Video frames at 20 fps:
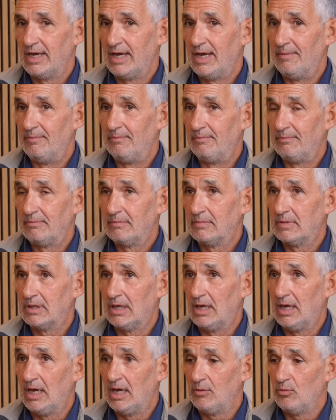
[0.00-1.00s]
um,
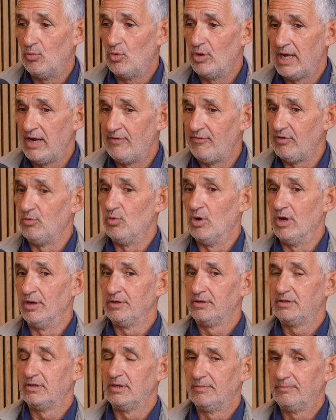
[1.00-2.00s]
I want
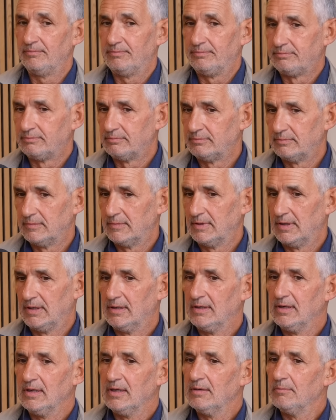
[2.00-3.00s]
everyone to
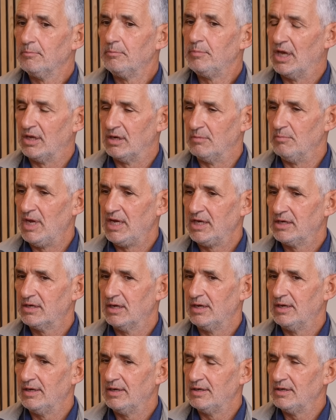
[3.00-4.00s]
be able to
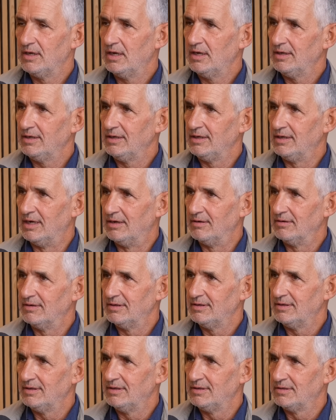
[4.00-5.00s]
make a, a you know
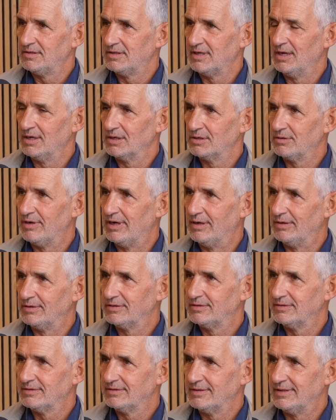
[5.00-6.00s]
a
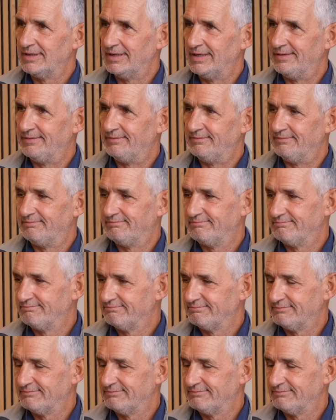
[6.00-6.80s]
sauerkraut. Um,